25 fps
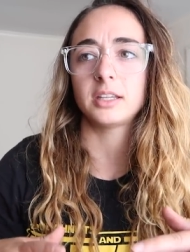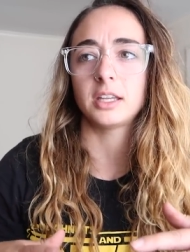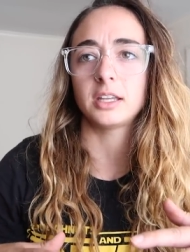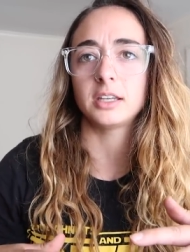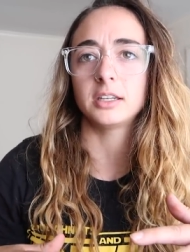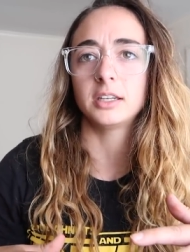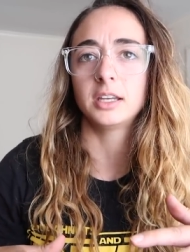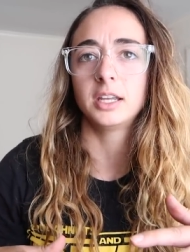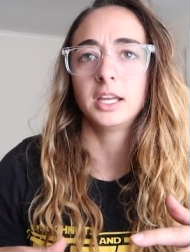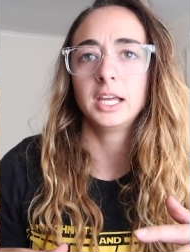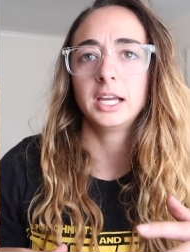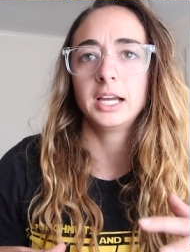
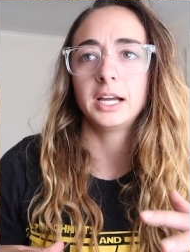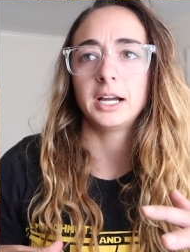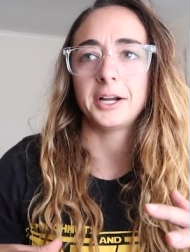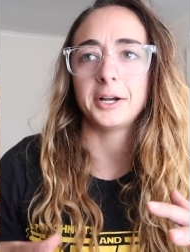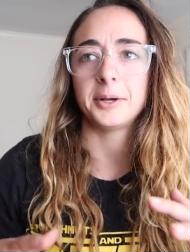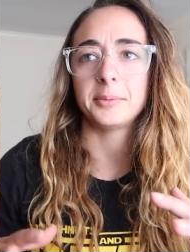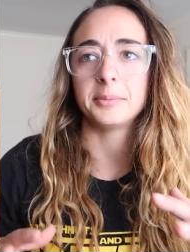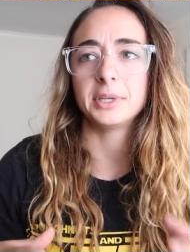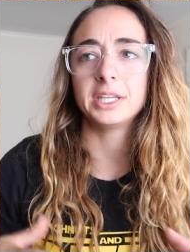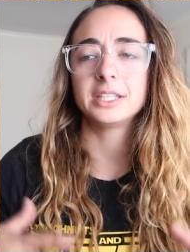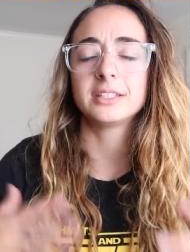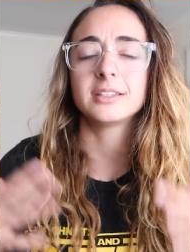And
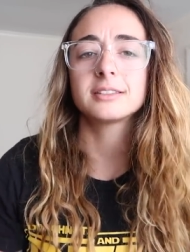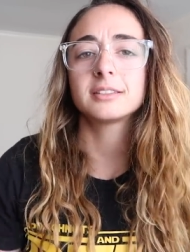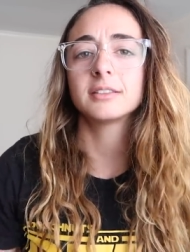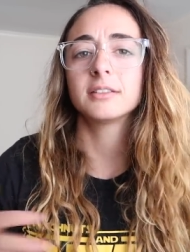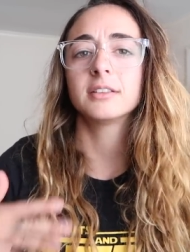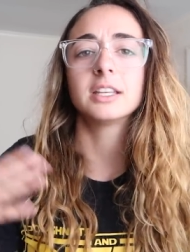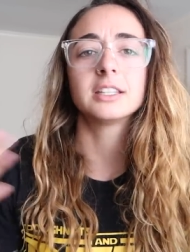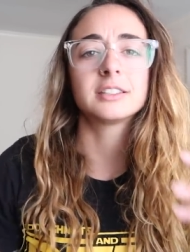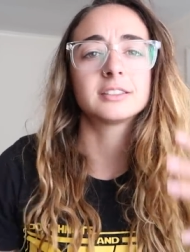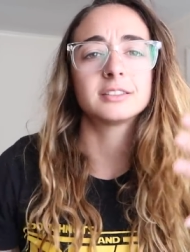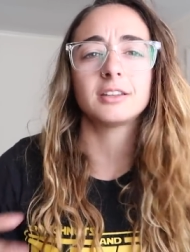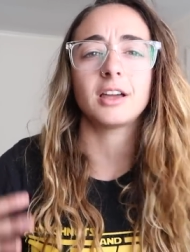um, it
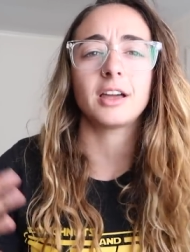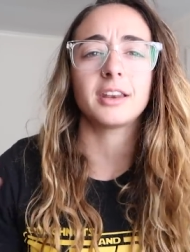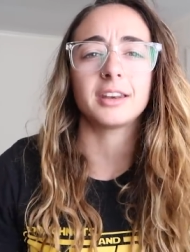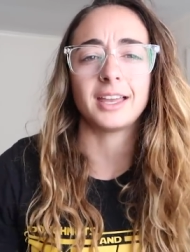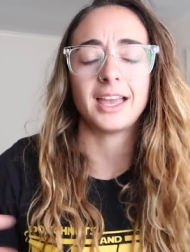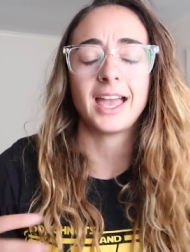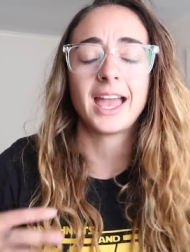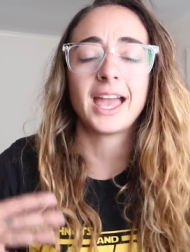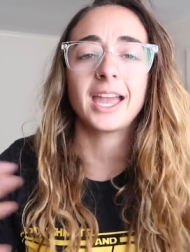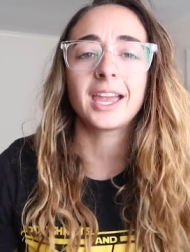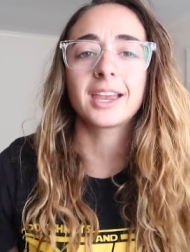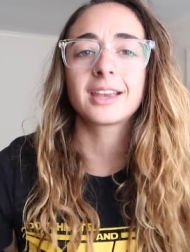doesn't, it's not a
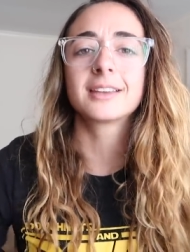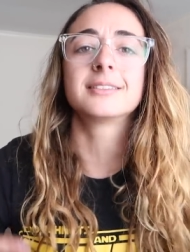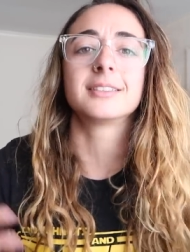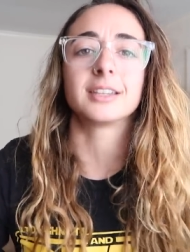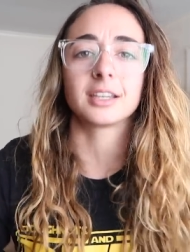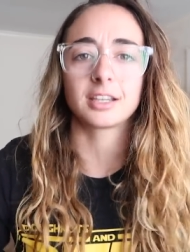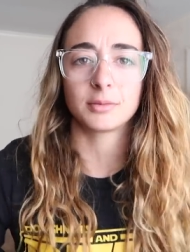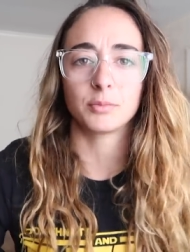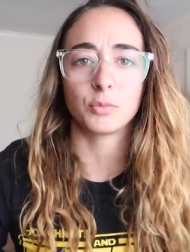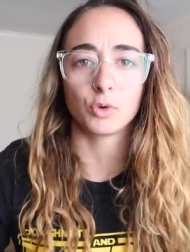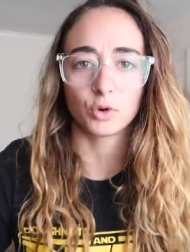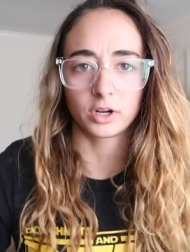
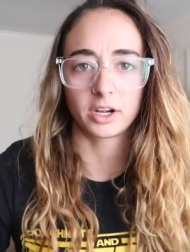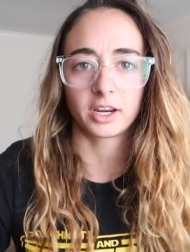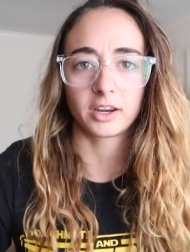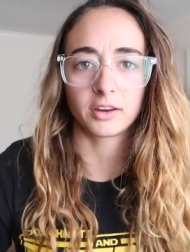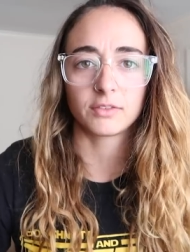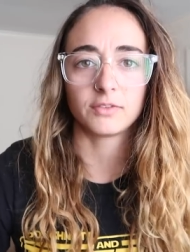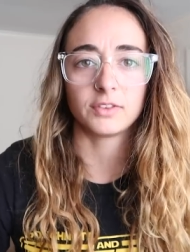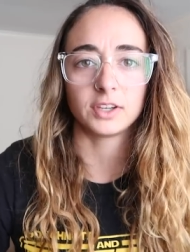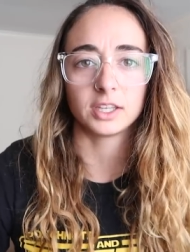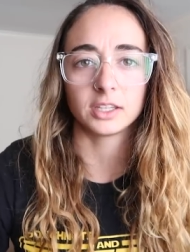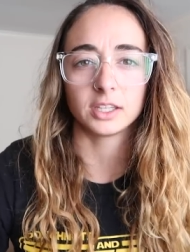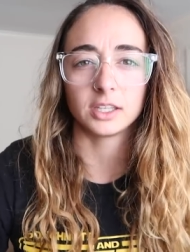hectic
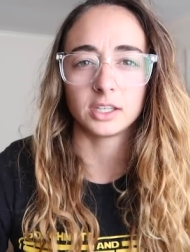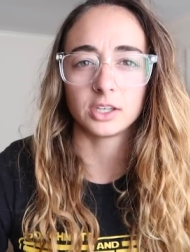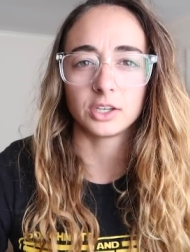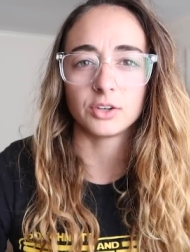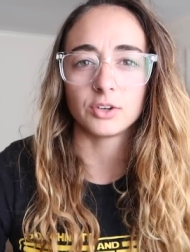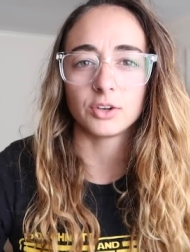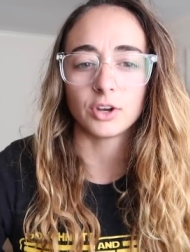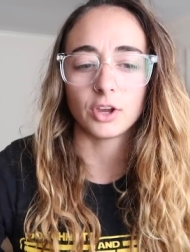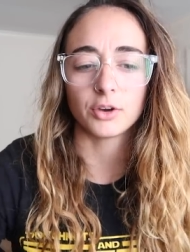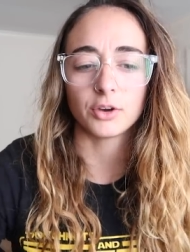morning feeling, you